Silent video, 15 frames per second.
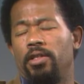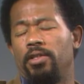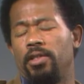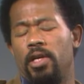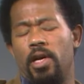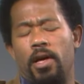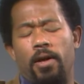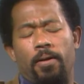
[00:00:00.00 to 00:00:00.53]

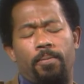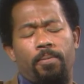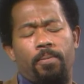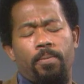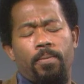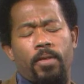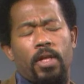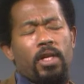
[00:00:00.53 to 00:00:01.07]

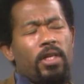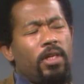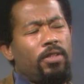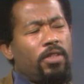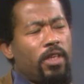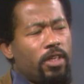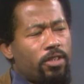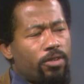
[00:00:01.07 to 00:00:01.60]

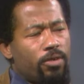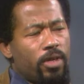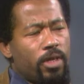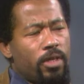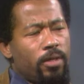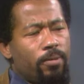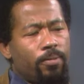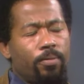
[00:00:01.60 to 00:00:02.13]
its history,